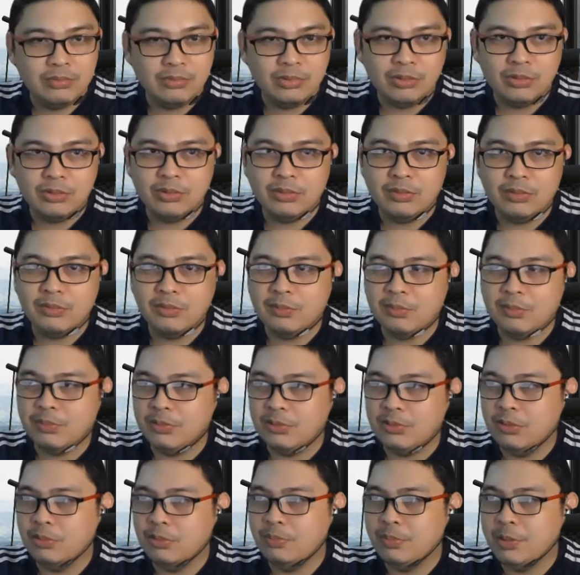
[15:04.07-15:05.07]
No,
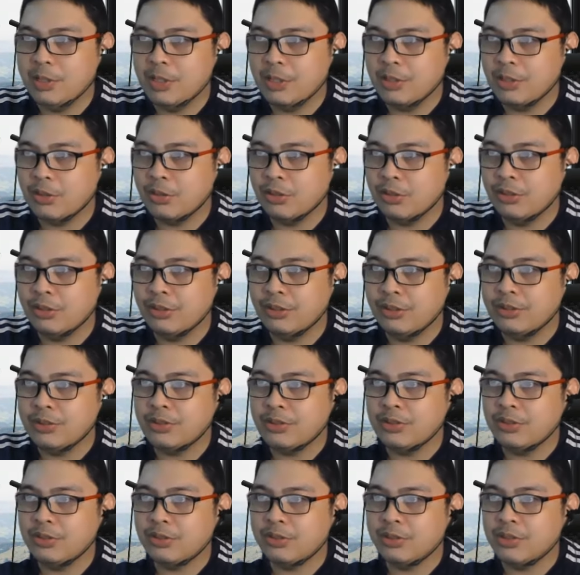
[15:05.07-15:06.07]
you being
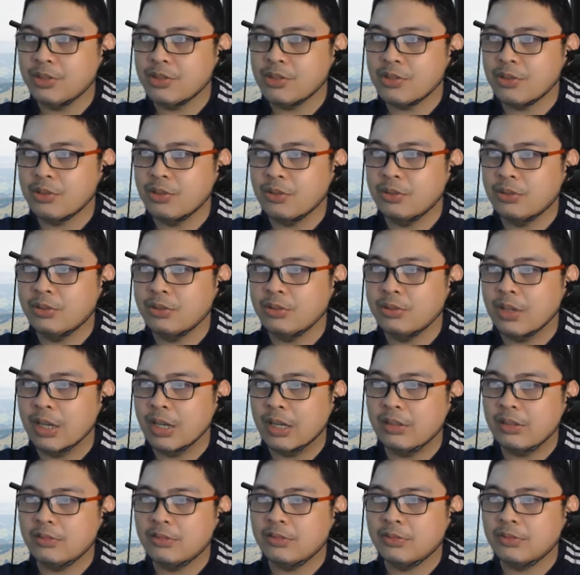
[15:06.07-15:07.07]
curious, good to
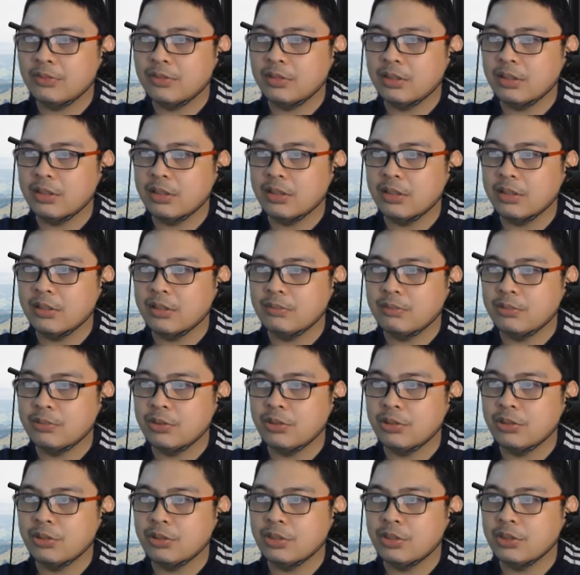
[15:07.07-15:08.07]
have
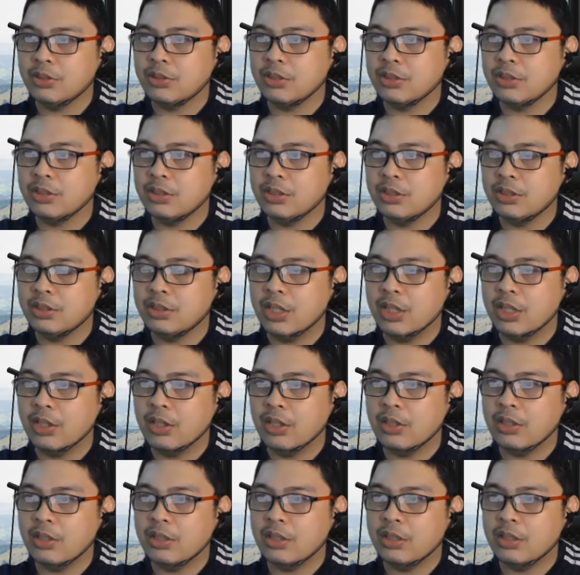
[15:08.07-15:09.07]
curiosity in
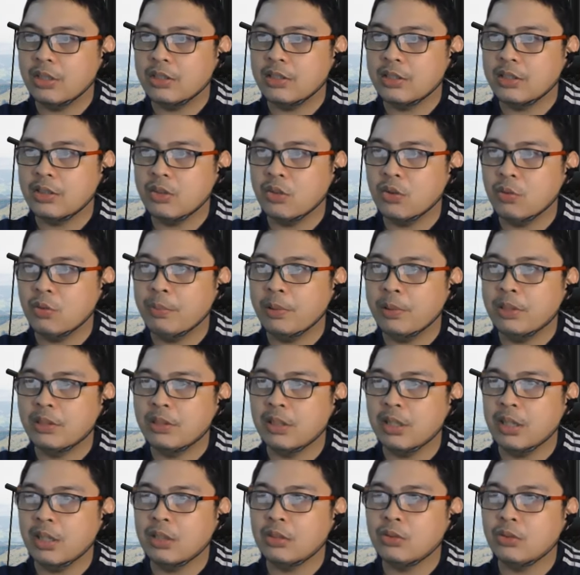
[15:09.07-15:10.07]
anything kasi
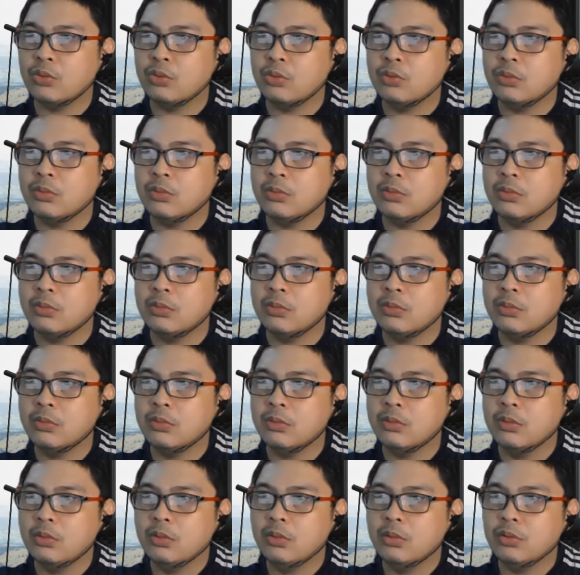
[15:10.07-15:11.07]
open ka to
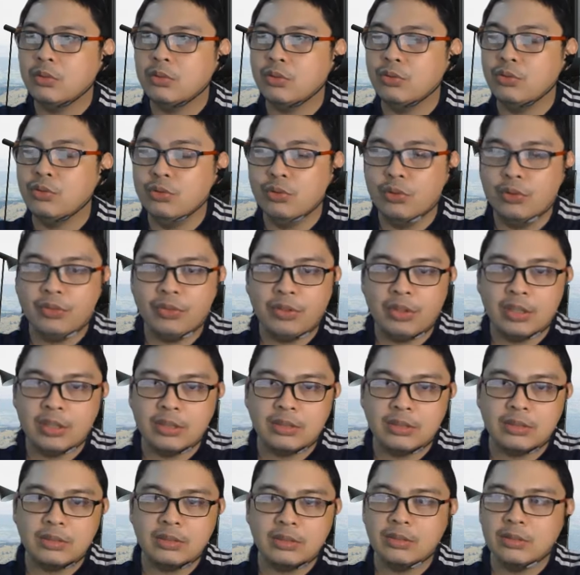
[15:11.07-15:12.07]
new
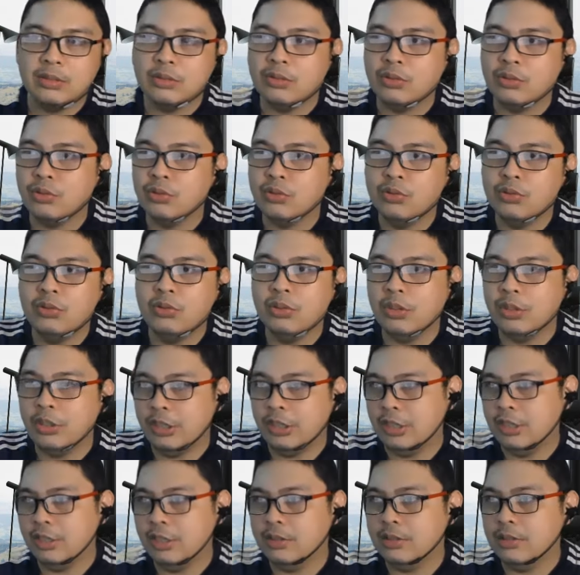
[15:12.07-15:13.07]
things, to new
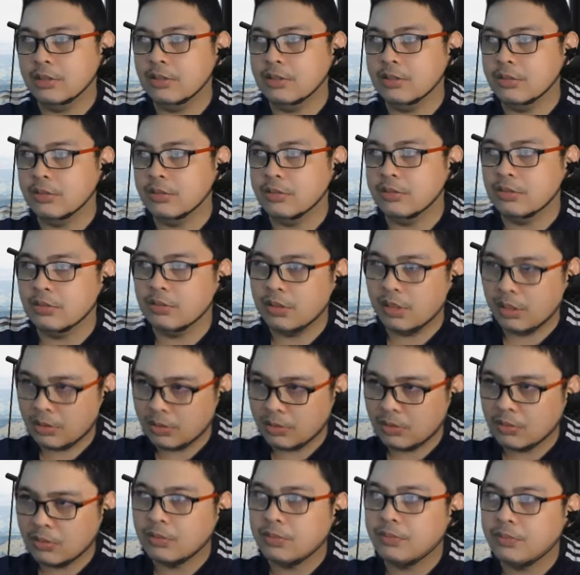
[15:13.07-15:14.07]
learning. So
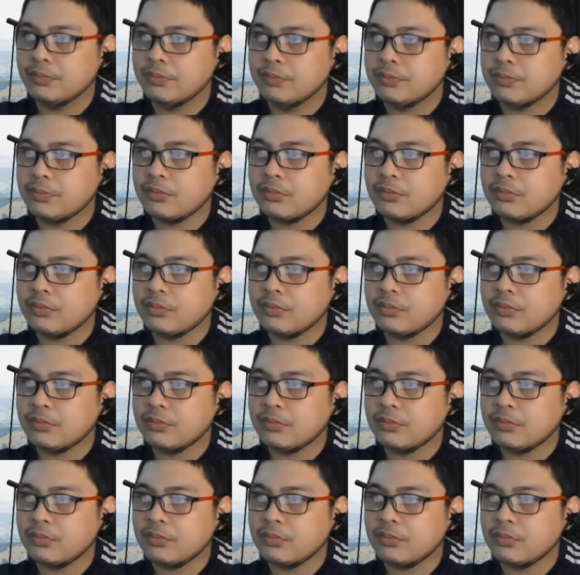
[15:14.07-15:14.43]
that's good.